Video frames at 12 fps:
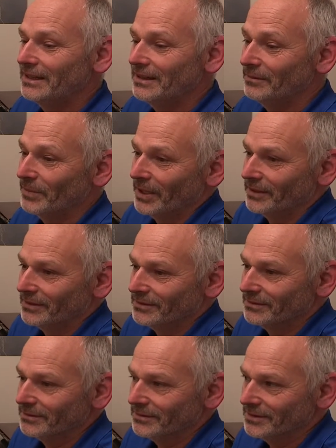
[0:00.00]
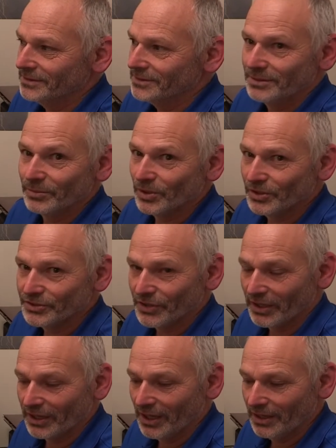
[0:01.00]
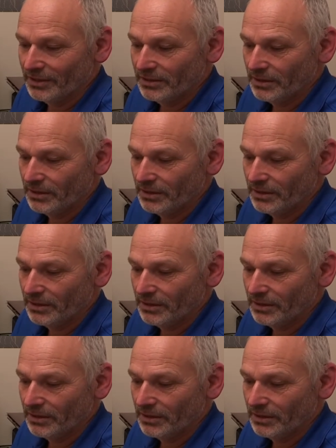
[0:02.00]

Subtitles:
and make it as simple as I can.